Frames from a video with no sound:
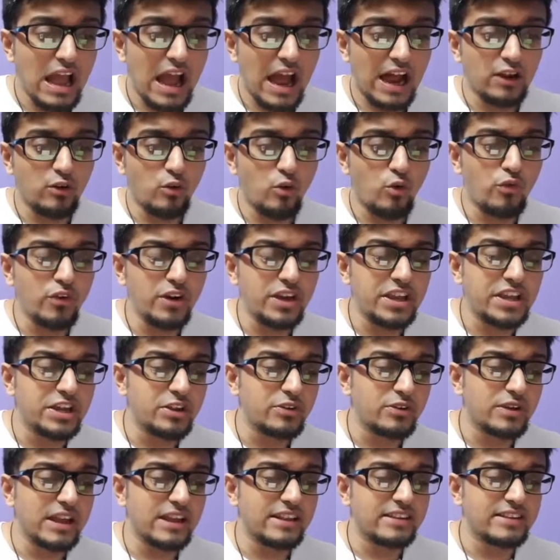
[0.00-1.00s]
And over here
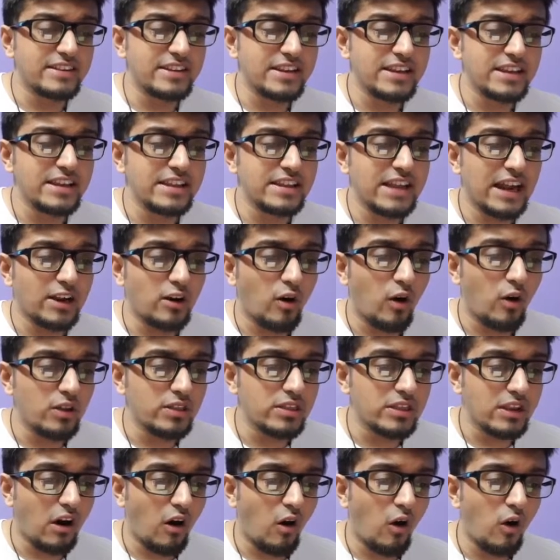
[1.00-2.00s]
you can see that
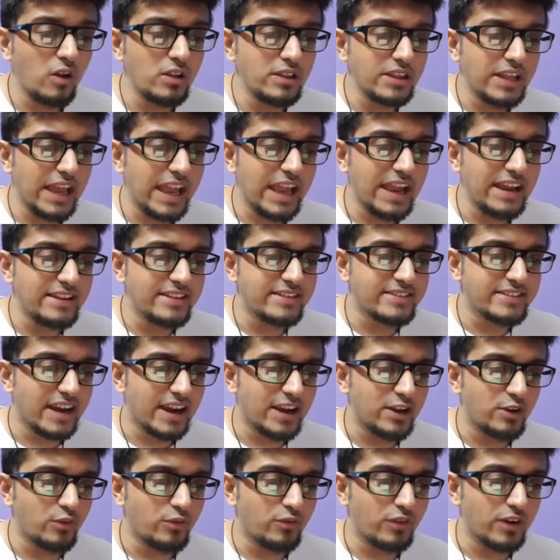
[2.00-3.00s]
on all the 8
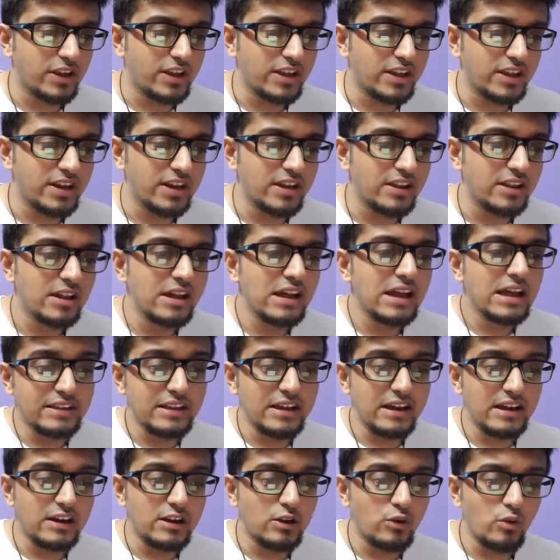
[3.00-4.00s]
side over here,
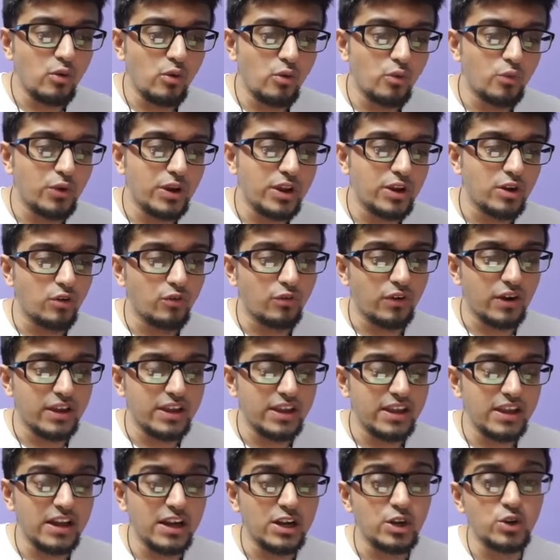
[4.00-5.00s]
there are no queen over
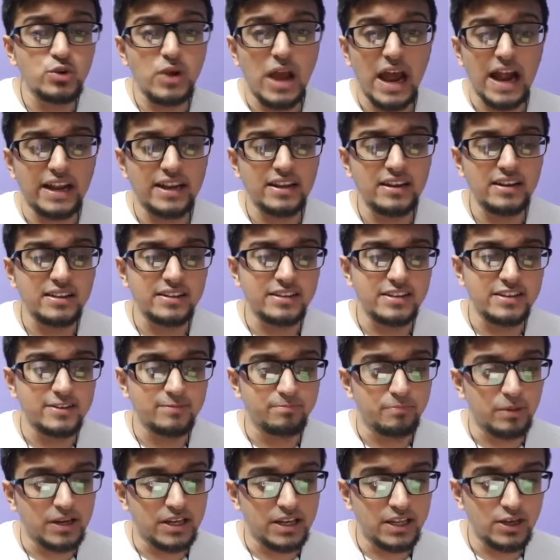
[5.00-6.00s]
here to attack this
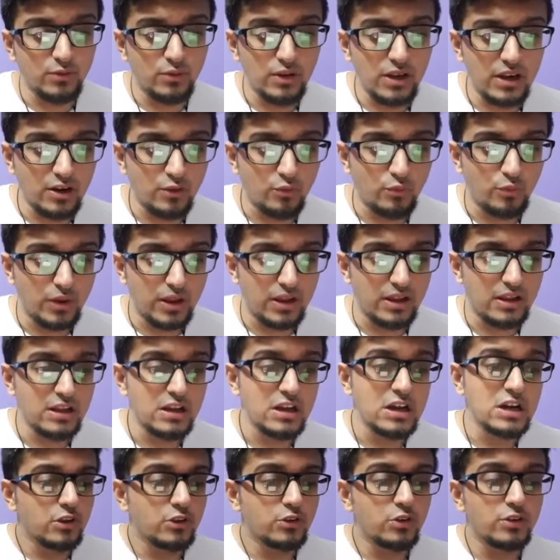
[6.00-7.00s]
particular queen.
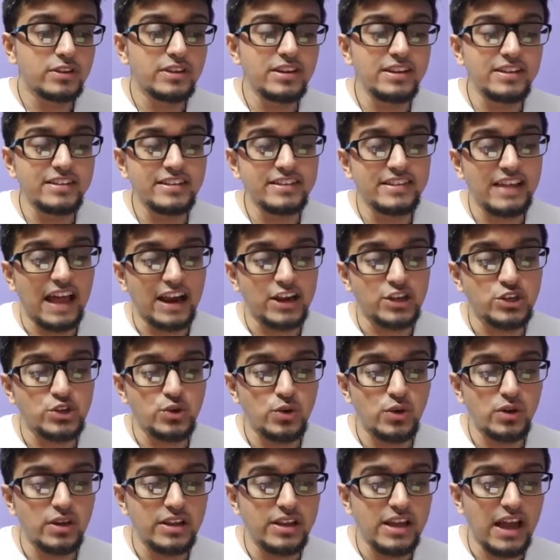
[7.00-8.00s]
So this is
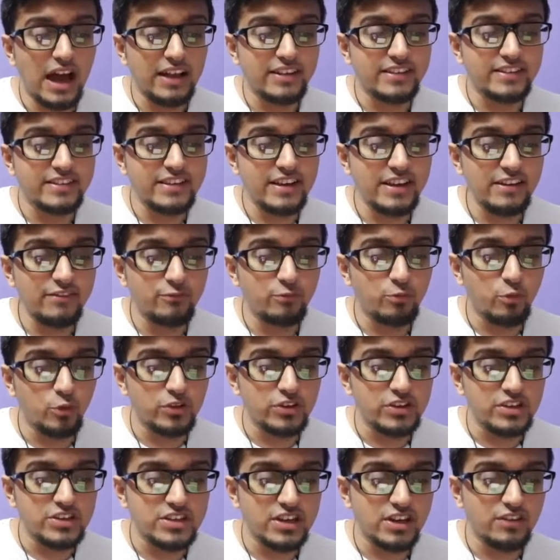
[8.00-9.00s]
actually a safe
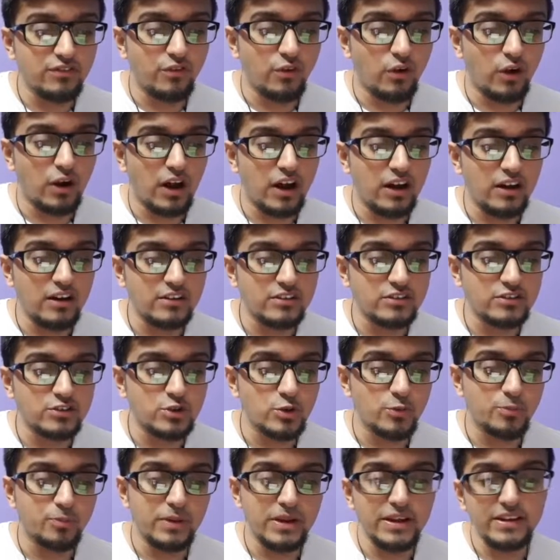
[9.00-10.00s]
position for us
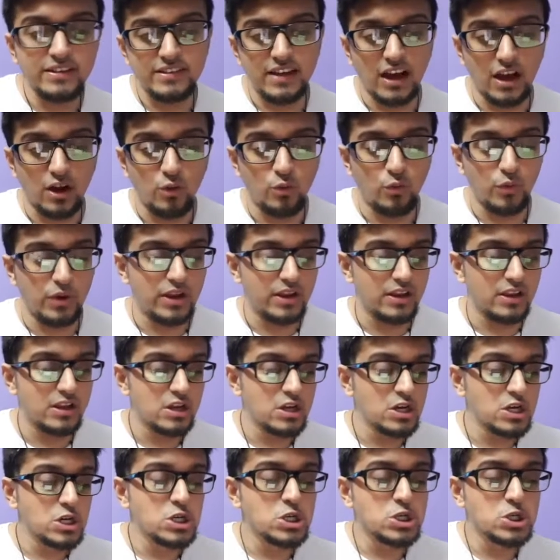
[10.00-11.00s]
to place a queen.
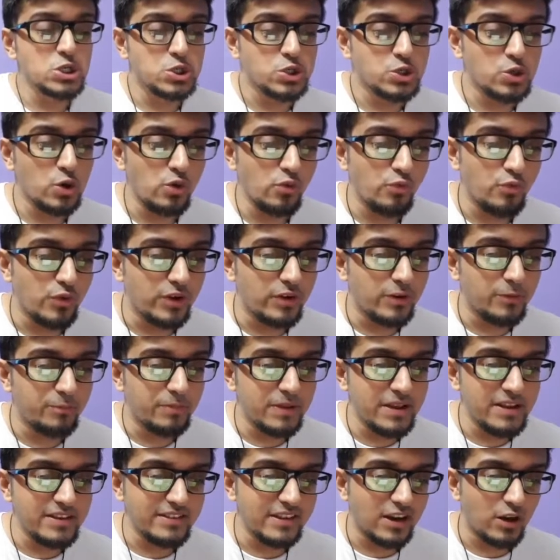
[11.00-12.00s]
So we will
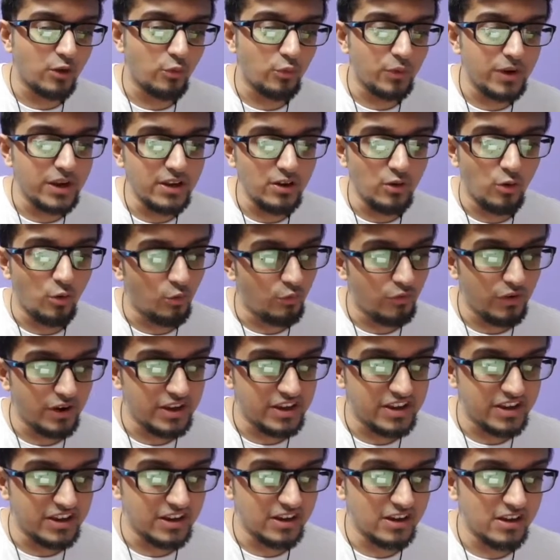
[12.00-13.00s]
place a queen over
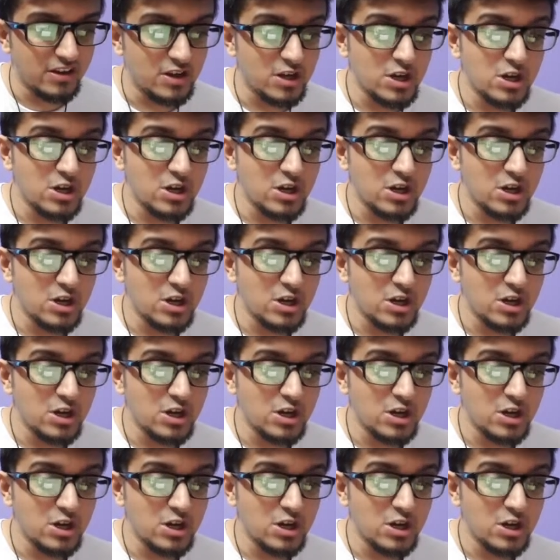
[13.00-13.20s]
here.